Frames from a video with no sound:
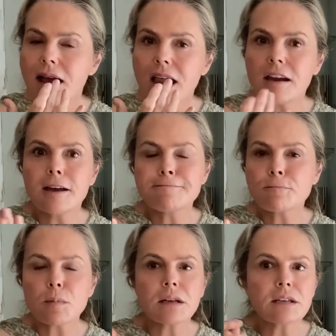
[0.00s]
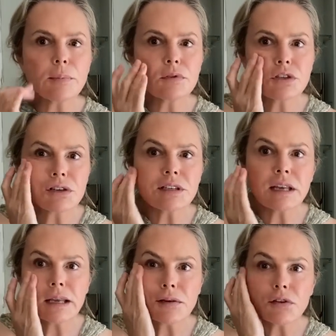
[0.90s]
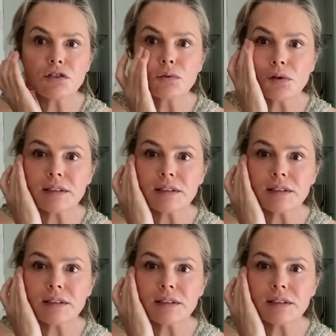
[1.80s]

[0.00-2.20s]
You know, double duty if you just want